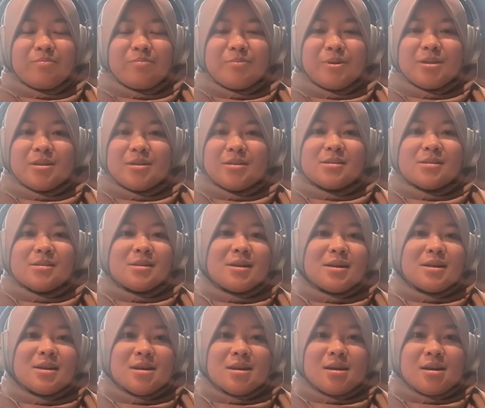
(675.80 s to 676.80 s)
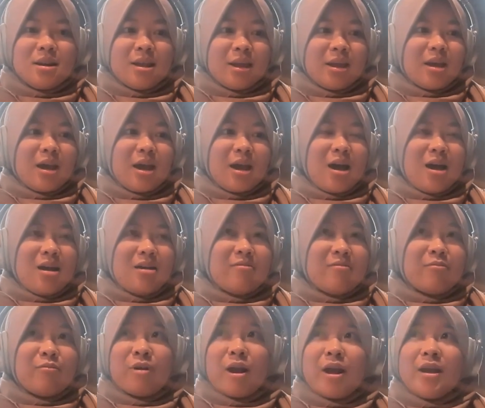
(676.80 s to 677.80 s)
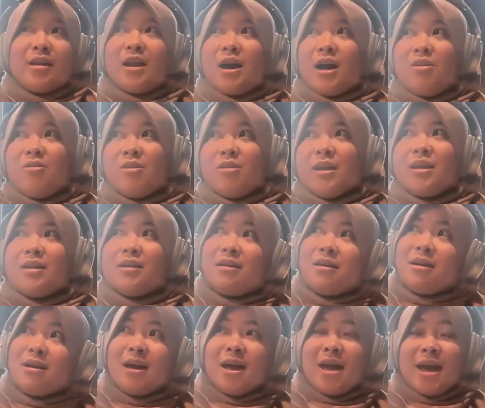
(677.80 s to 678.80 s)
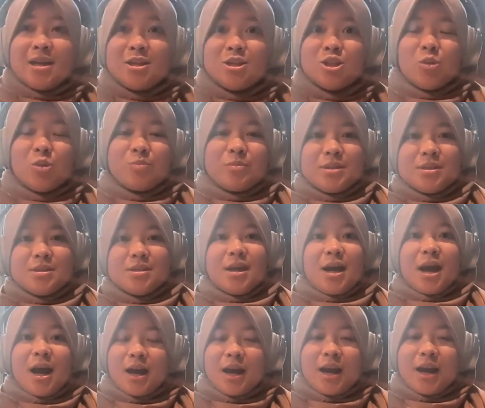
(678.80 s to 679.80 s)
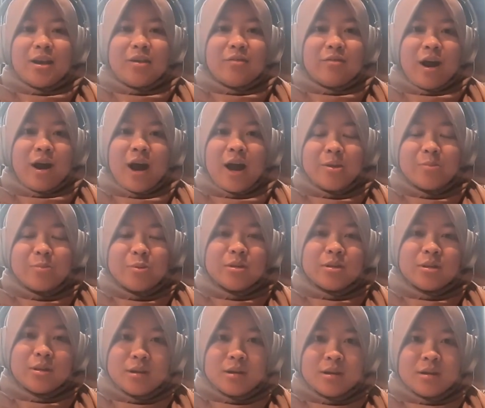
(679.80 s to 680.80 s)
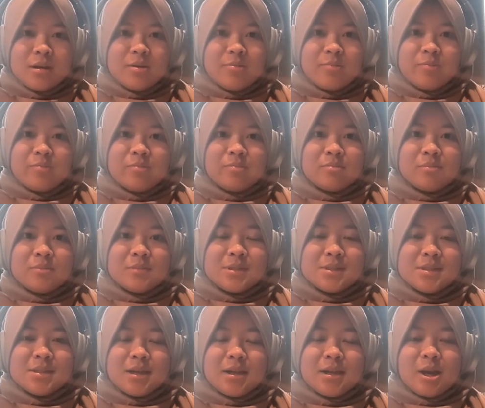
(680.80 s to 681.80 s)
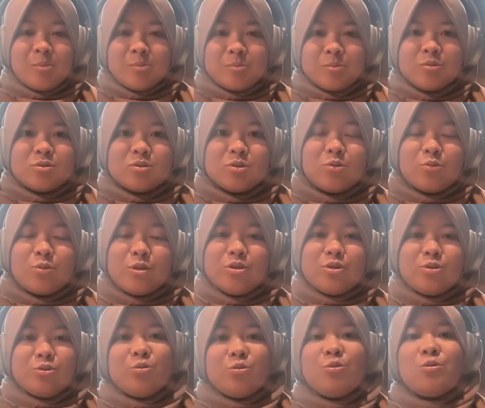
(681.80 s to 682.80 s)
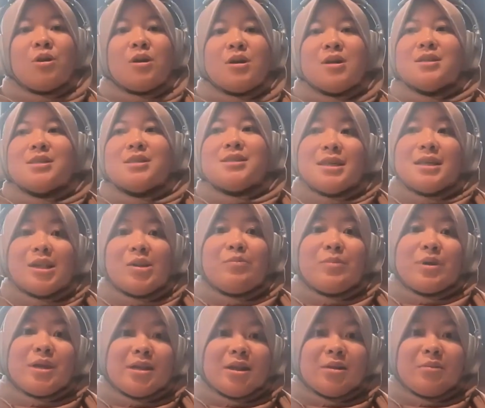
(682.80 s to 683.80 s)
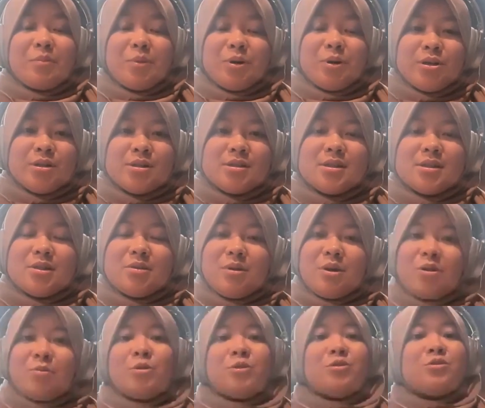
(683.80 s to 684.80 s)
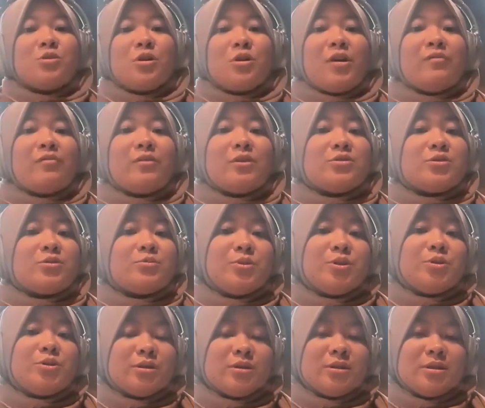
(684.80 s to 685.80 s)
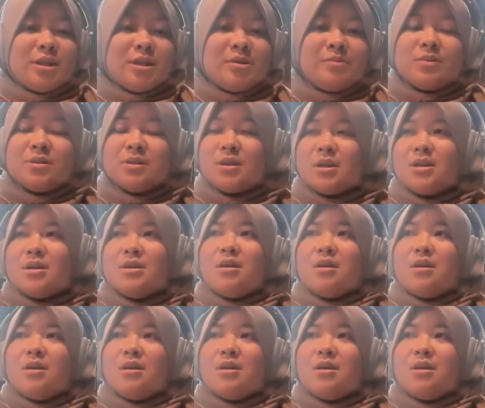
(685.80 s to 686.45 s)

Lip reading: Because like right now, like Hey Job is a kind of a hybrid setup. So we do still meet in person, but we also have distributed teams.